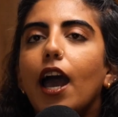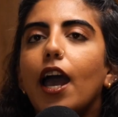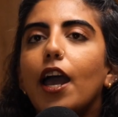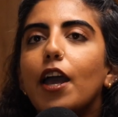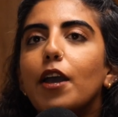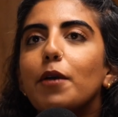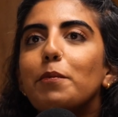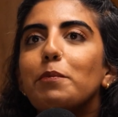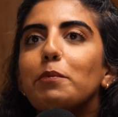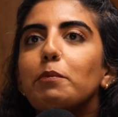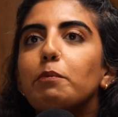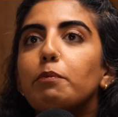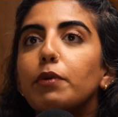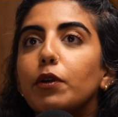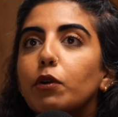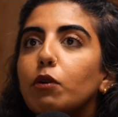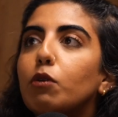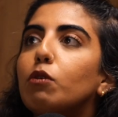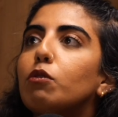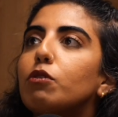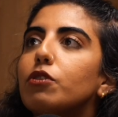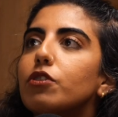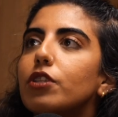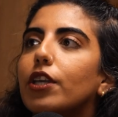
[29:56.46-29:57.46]
But
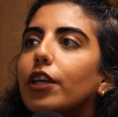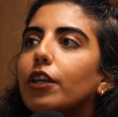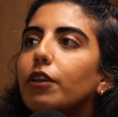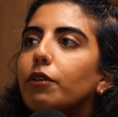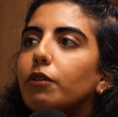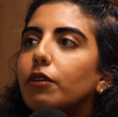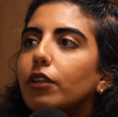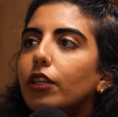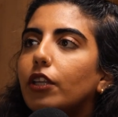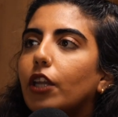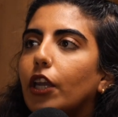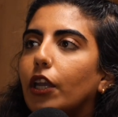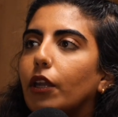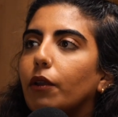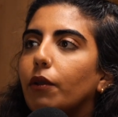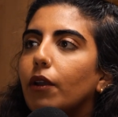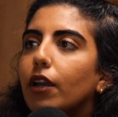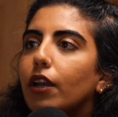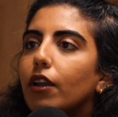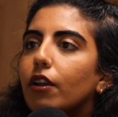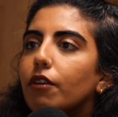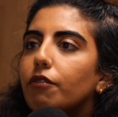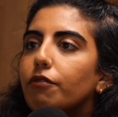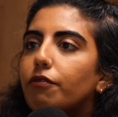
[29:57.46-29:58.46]
also,
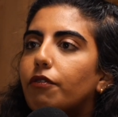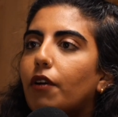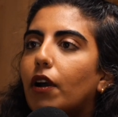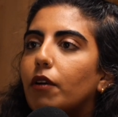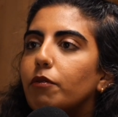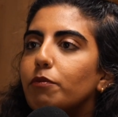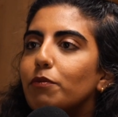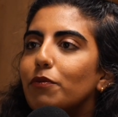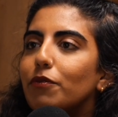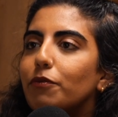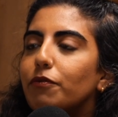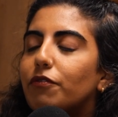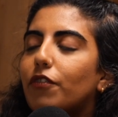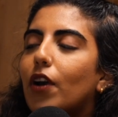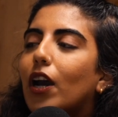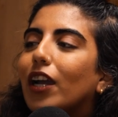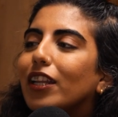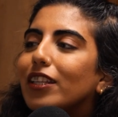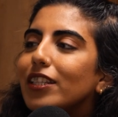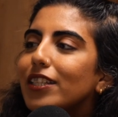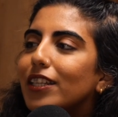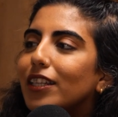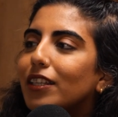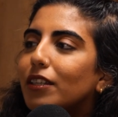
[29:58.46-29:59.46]

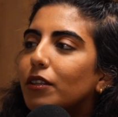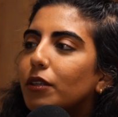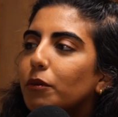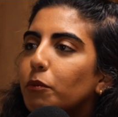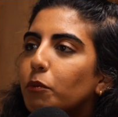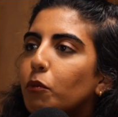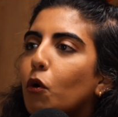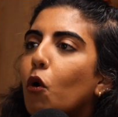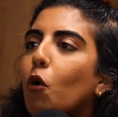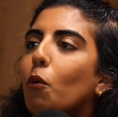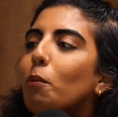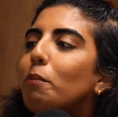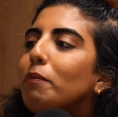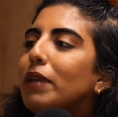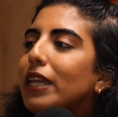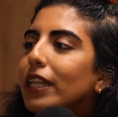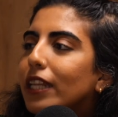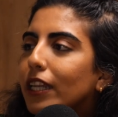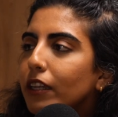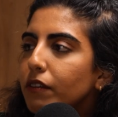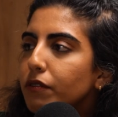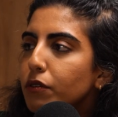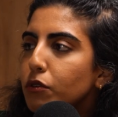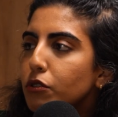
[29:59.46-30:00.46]
finding more
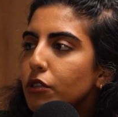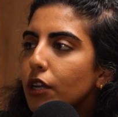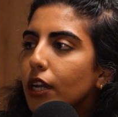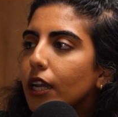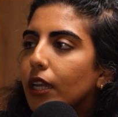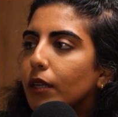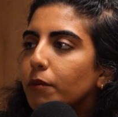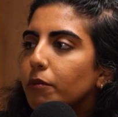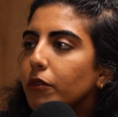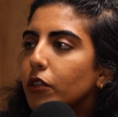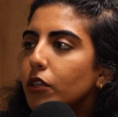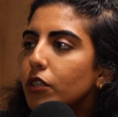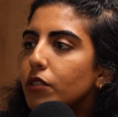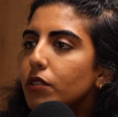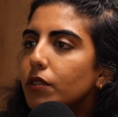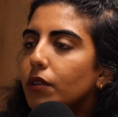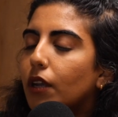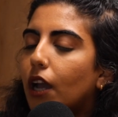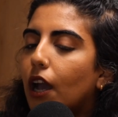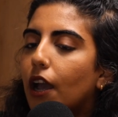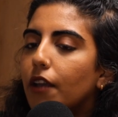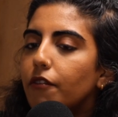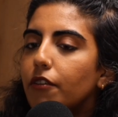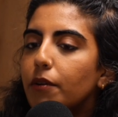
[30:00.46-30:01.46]
meaningful time, because I